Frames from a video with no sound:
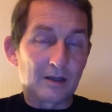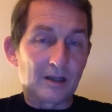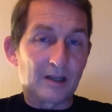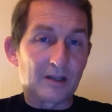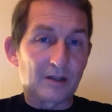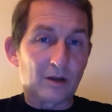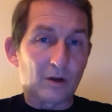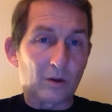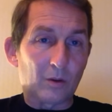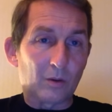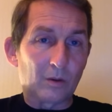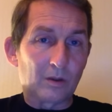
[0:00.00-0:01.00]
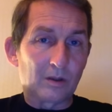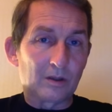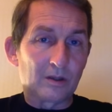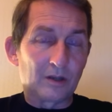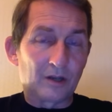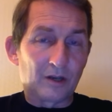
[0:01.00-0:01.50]
in the whole
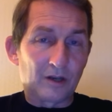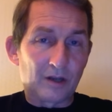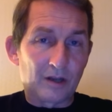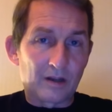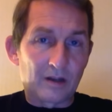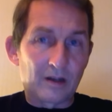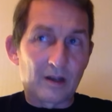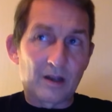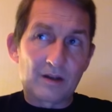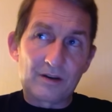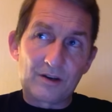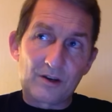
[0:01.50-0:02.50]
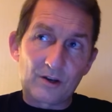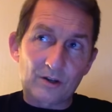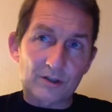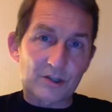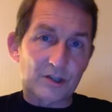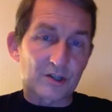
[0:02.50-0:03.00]

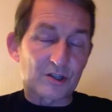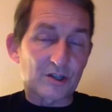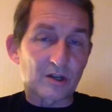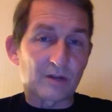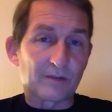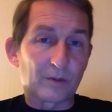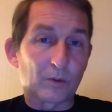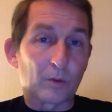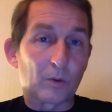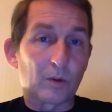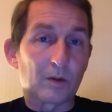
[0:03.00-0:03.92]
nonsense of it all.